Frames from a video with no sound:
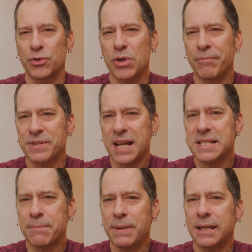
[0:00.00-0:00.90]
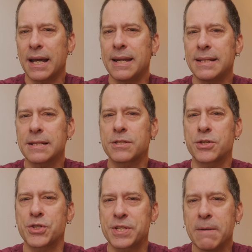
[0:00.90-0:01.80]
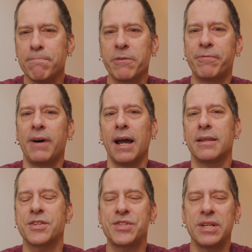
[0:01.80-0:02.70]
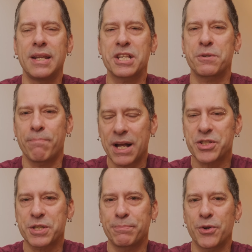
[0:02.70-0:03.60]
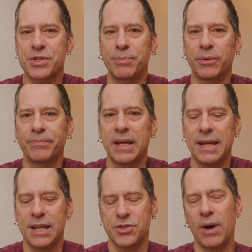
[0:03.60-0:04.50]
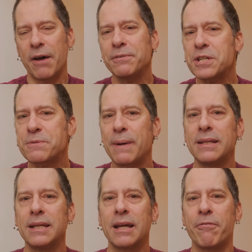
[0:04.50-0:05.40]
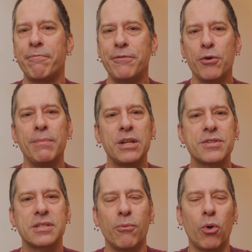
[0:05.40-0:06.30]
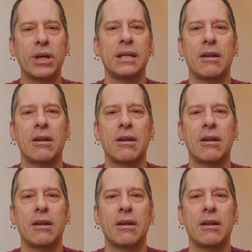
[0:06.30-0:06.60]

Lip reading: to emphasize the peak, I needed to simplify the scene as much as possible. So after spending a few minutes walking